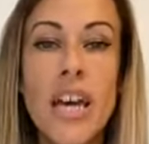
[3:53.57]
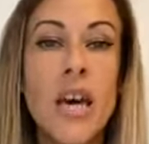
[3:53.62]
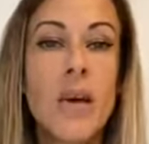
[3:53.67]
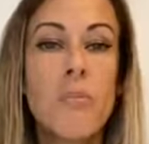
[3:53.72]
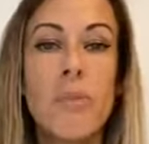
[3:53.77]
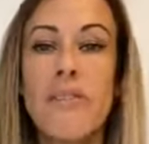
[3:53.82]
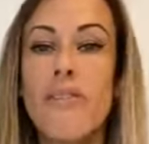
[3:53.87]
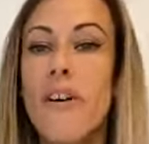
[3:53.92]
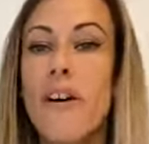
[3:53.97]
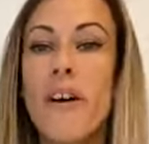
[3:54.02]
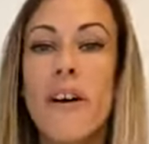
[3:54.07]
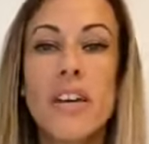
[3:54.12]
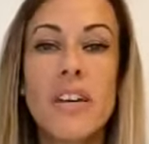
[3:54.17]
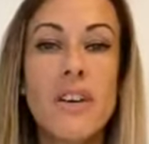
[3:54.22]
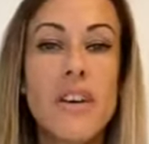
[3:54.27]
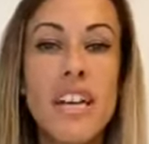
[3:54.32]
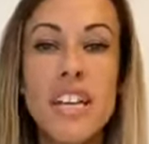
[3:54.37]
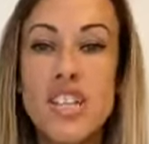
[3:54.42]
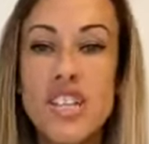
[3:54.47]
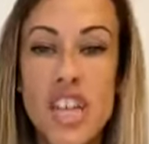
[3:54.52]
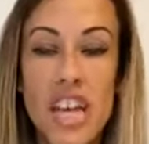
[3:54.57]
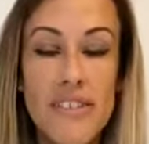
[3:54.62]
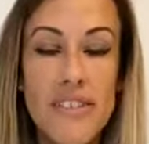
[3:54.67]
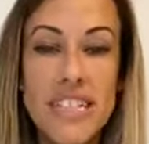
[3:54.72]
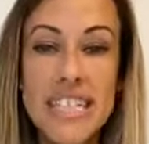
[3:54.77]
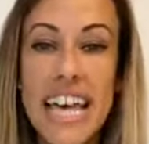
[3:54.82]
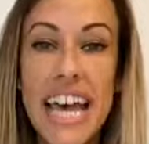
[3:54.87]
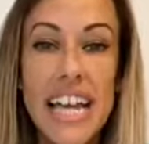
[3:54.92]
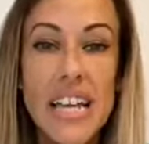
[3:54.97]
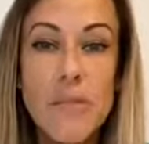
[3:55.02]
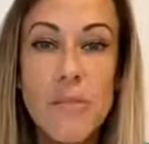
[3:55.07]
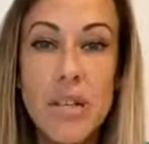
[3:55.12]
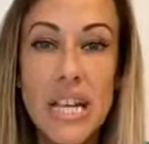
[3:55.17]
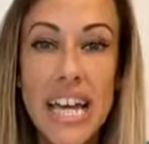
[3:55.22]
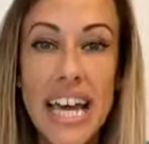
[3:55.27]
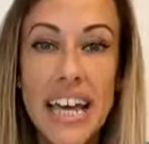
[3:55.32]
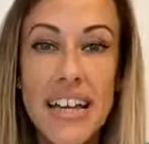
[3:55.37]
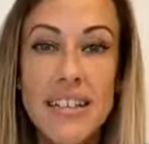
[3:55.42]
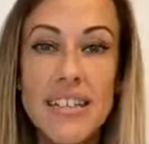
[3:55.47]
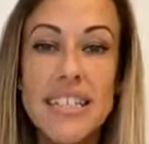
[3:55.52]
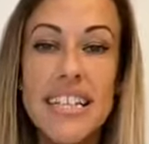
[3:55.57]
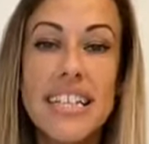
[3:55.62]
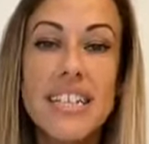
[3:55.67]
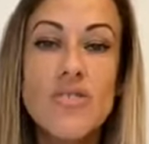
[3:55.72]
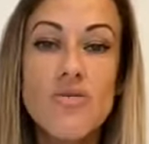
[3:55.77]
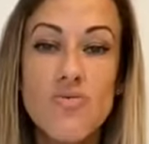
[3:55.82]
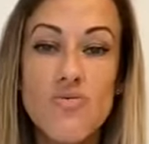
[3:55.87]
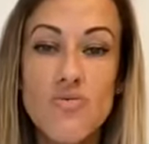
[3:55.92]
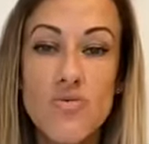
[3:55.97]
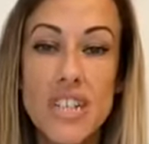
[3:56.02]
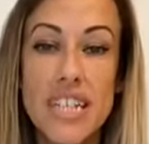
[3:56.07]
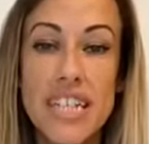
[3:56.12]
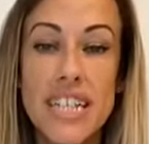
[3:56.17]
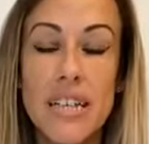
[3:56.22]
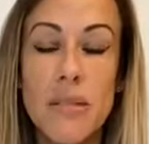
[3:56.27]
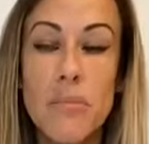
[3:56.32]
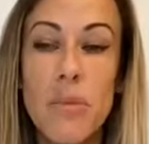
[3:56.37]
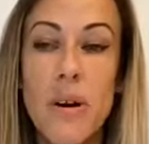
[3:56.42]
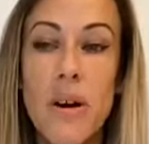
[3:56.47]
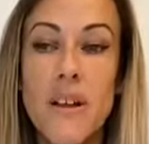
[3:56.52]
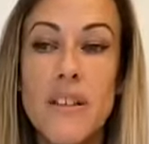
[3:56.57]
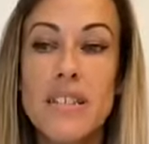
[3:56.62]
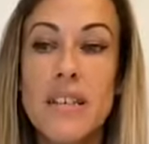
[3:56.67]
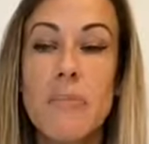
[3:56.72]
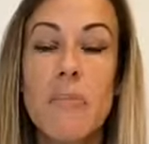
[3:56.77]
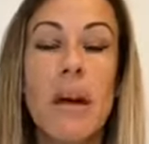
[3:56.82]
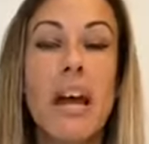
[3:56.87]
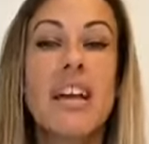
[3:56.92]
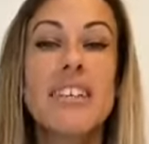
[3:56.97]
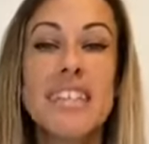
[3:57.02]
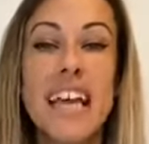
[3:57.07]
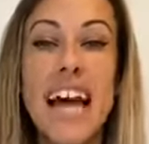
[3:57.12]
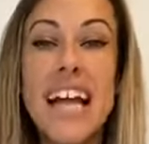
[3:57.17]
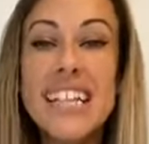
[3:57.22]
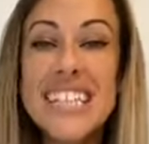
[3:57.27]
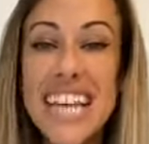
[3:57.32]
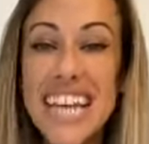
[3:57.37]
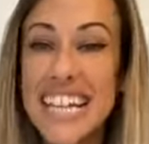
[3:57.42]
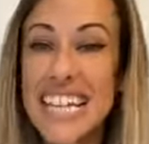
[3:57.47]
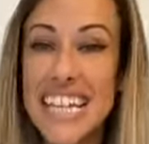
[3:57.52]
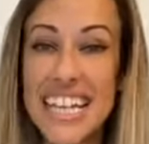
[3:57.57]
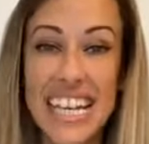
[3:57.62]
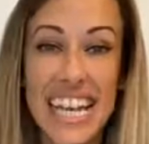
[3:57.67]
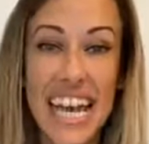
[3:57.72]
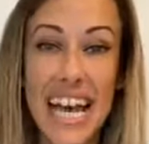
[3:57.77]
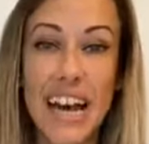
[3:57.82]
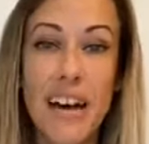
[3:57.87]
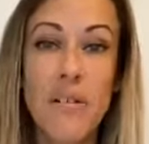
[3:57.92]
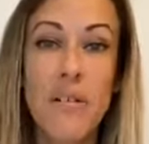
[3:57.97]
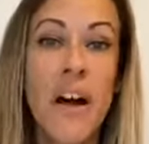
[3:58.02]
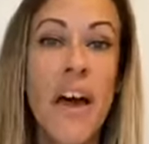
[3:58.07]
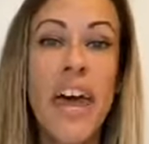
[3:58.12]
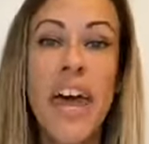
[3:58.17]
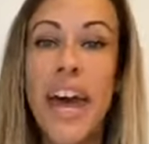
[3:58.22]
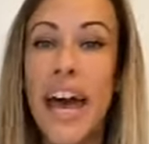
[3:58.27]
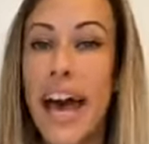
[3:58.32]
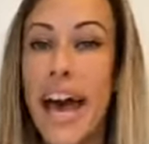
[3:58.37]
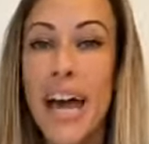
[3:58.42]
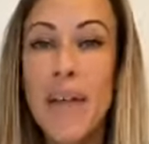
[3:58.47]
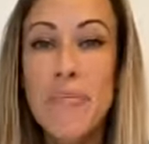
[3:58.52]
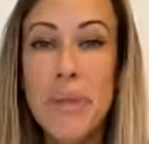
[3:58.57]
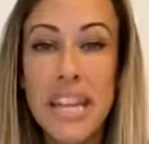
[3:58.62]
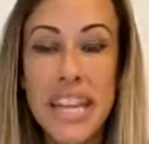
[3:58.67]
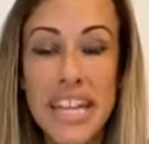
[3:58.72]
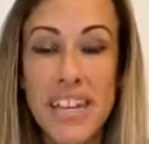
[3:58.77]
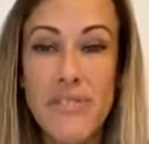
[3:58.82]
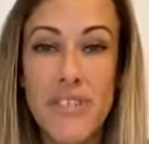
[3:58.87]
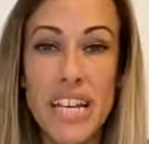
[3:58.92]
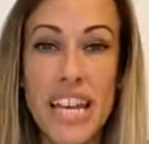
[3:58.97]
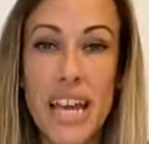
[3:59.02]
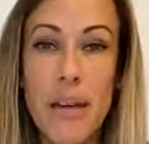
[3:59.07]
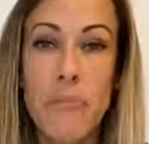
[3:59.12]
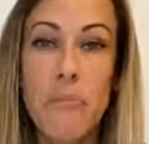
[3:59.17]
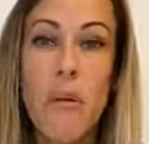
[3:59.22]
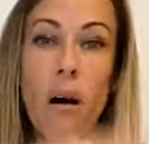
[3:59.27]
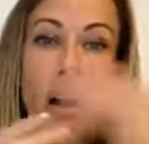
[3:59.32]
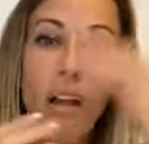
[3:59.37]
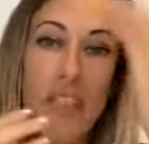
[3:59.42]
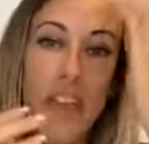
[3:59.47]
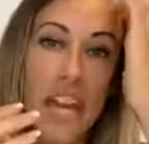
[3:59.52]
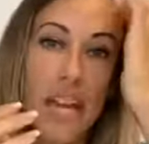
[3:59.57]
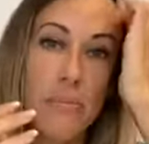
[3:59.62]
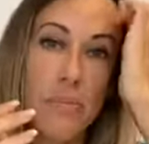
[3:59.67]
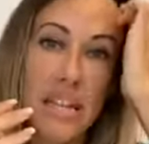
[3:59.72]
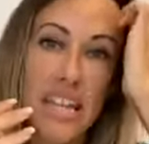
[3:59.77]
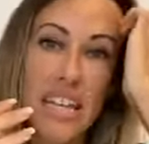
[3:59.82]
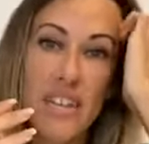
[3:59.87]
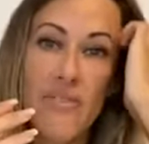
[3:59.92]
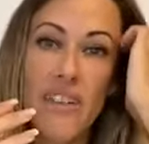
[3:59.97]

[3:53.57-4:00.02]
before you can share it to anybody else. It's really important, because I'll tell you now, I believe in it more than I believe